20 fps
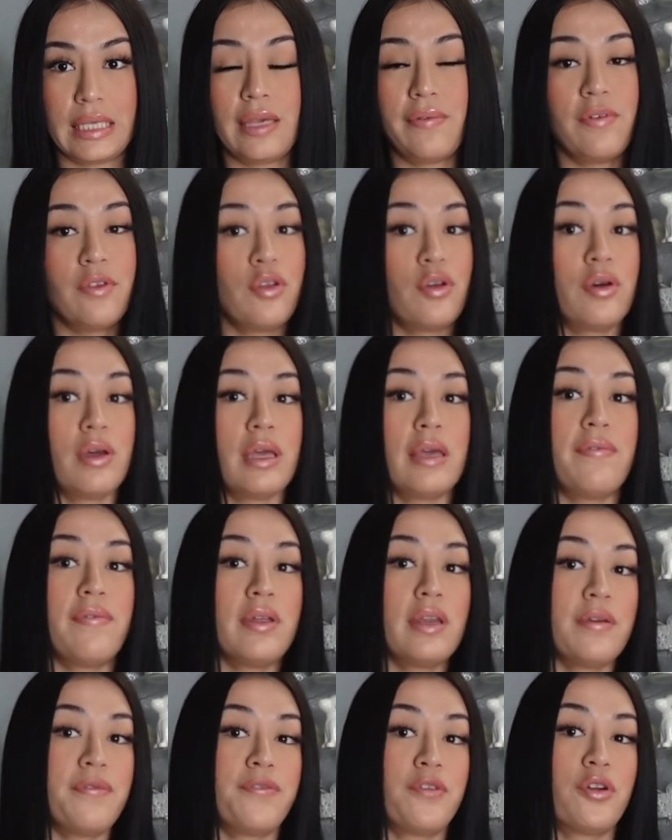Even
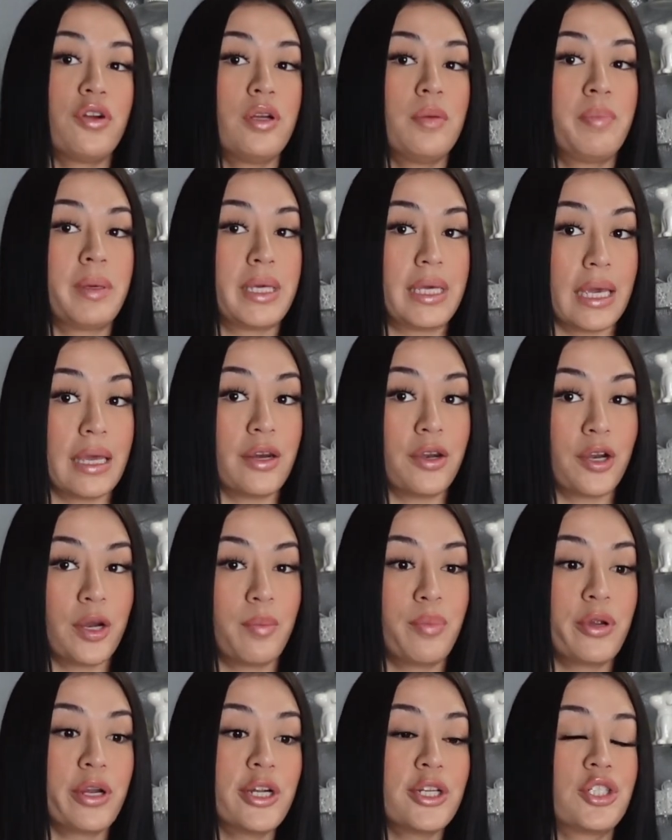if you're a beginner, I'm
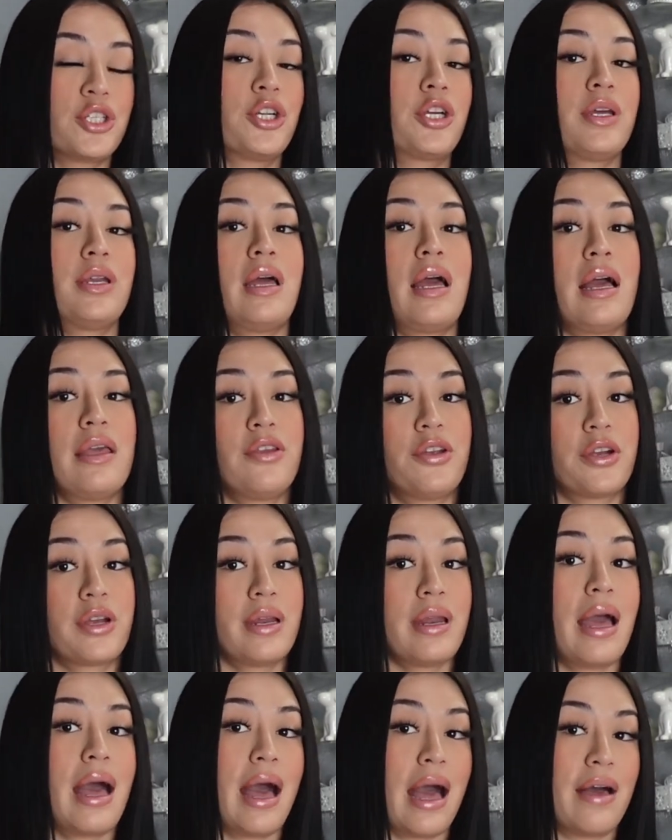pretty sure you're
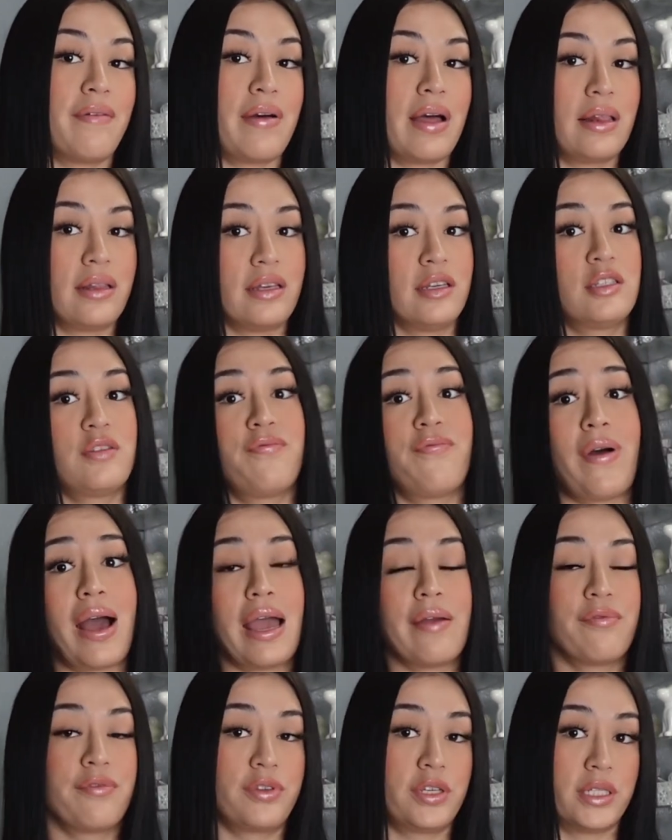gonna have at least
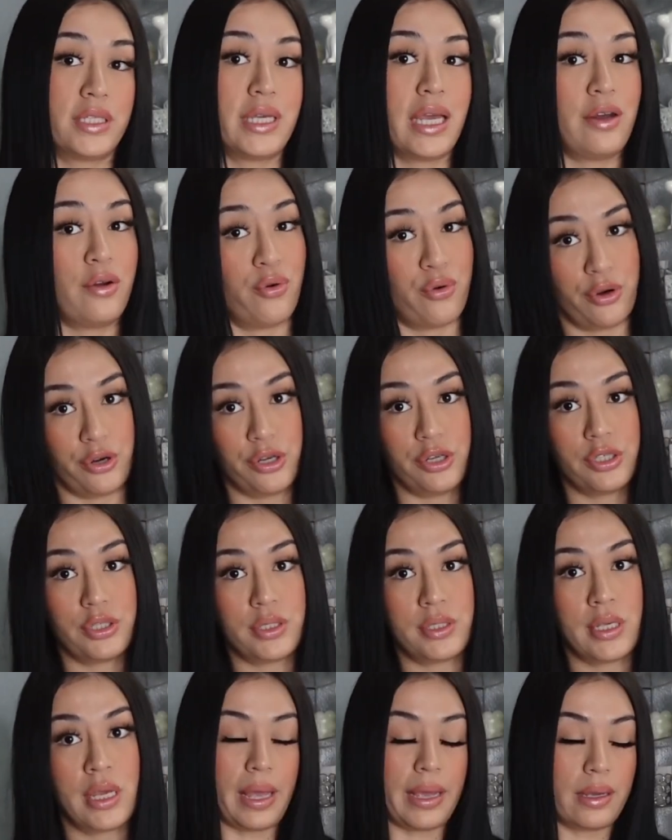5 to 10
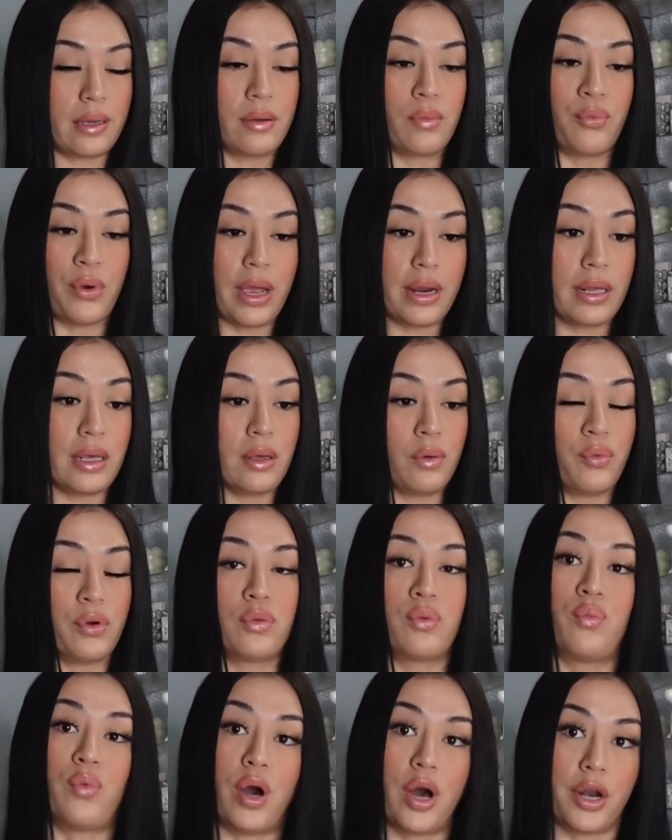orders, like ready
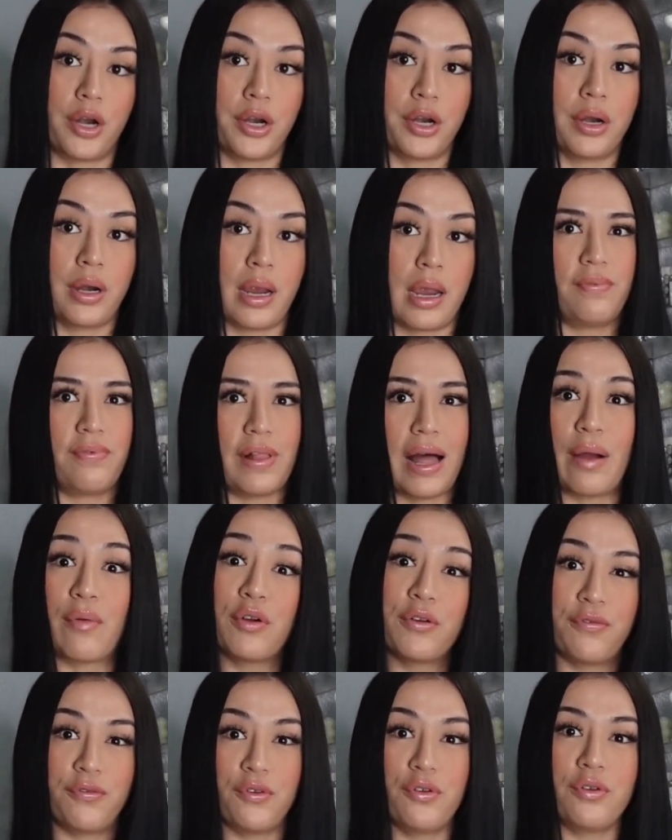with water and flower
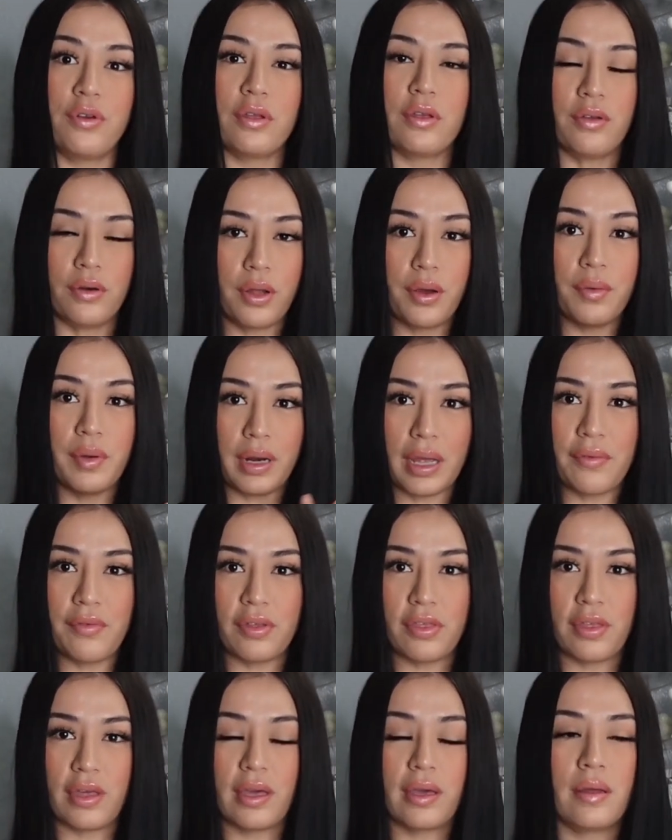food, you know, and
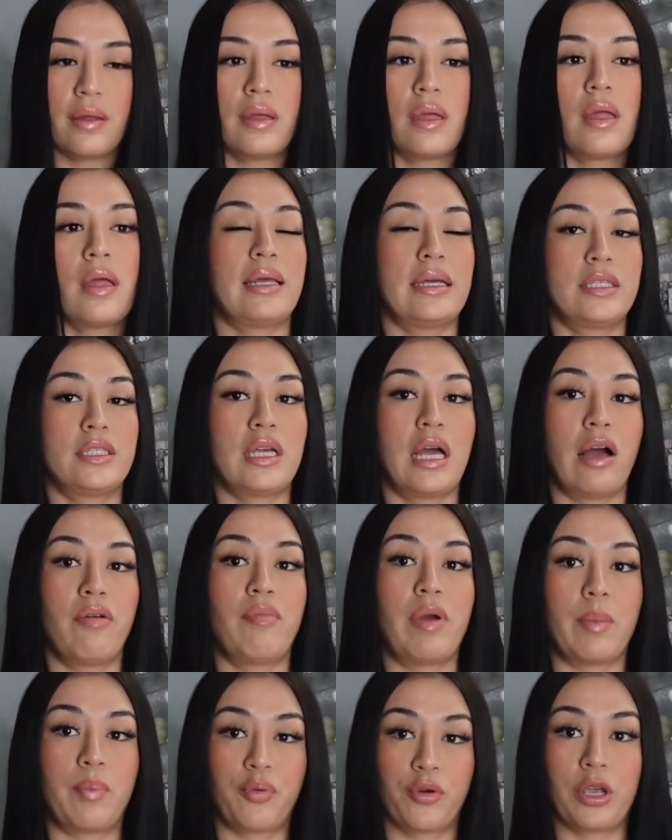everything. I like to have
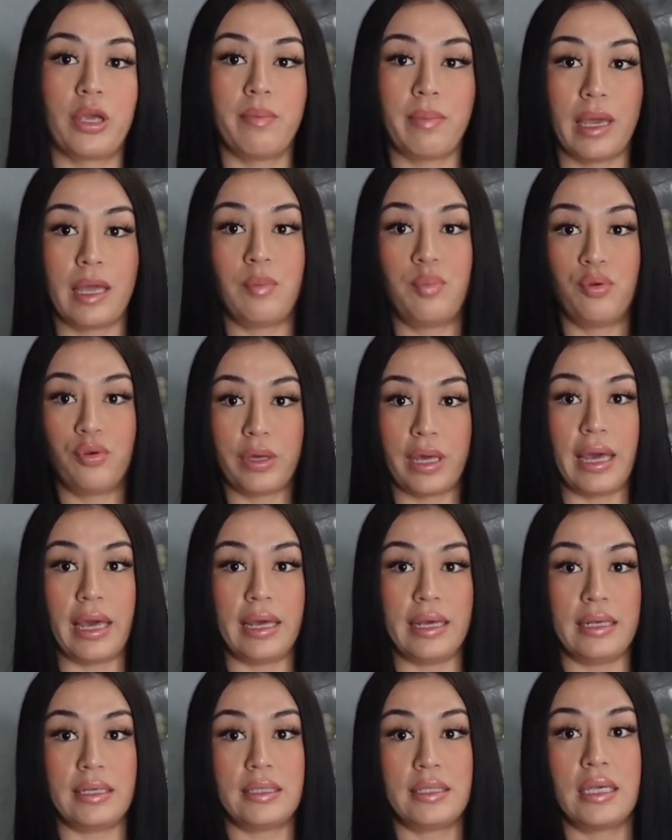my pre-made
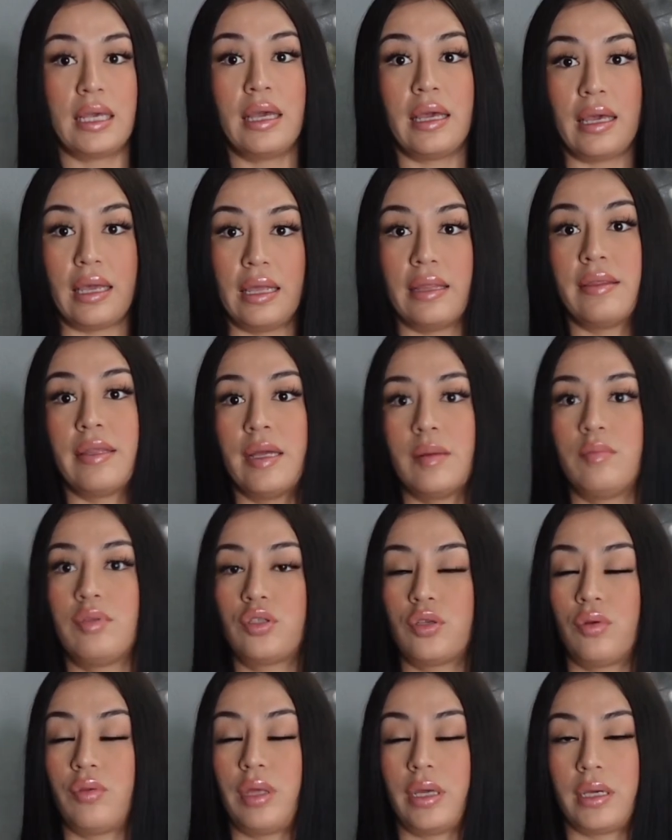bouquets in them
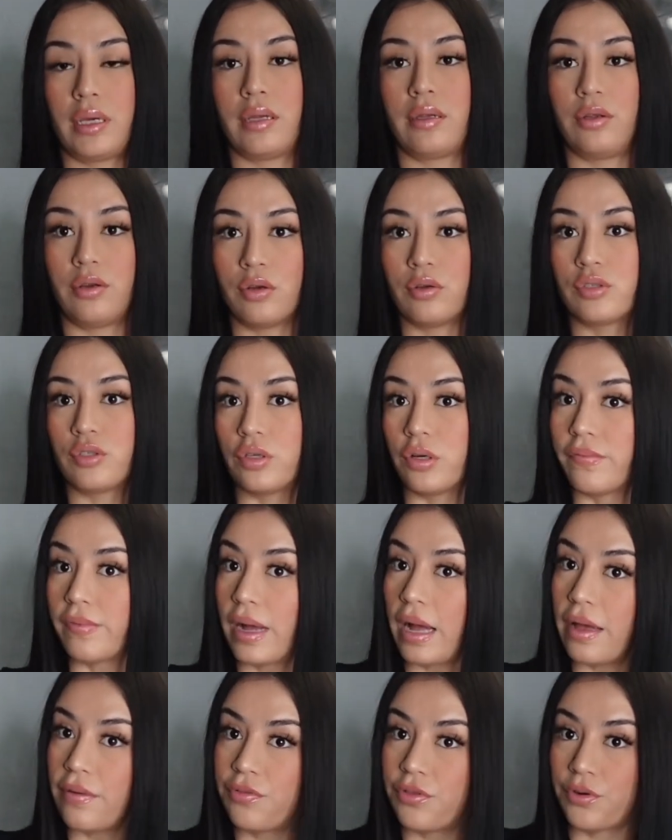so they can, you know,
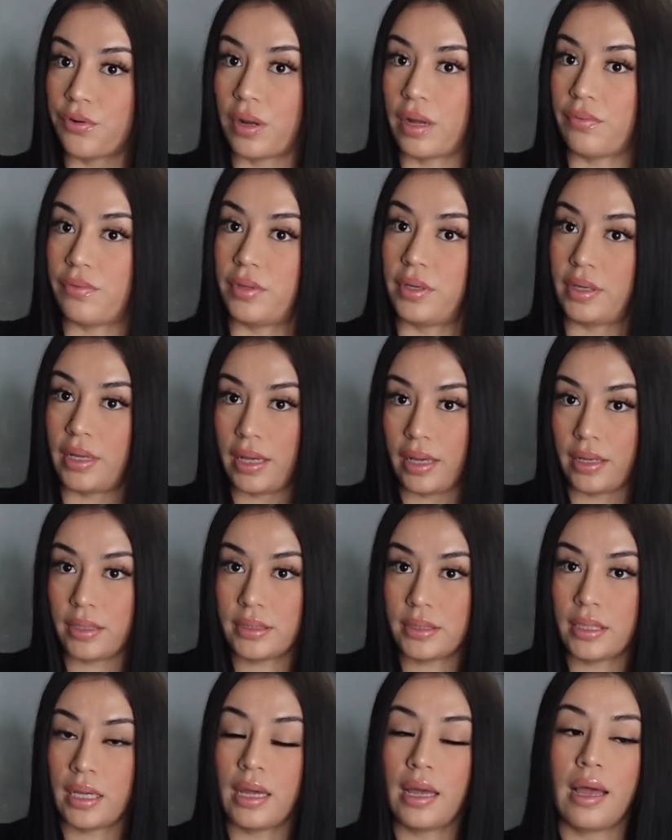survive throughout the
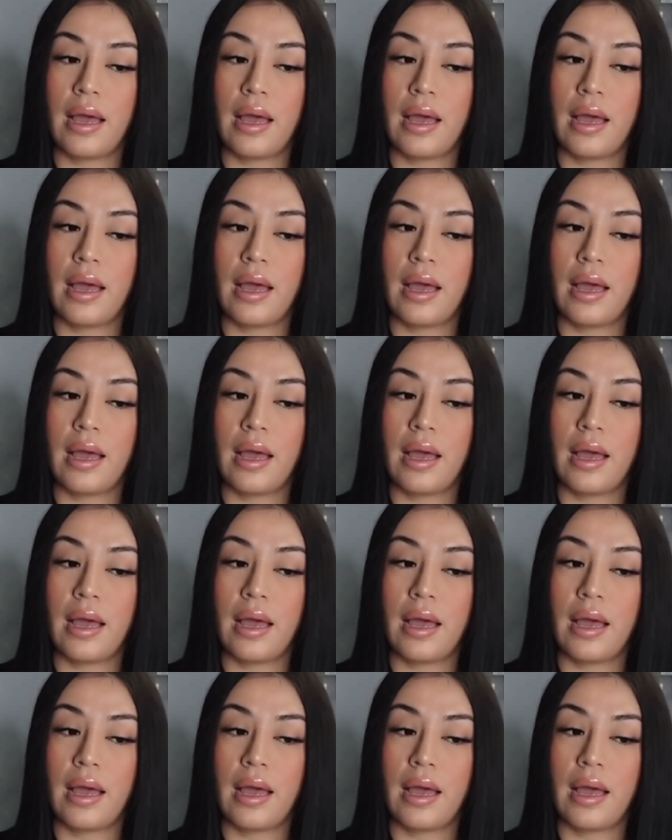days,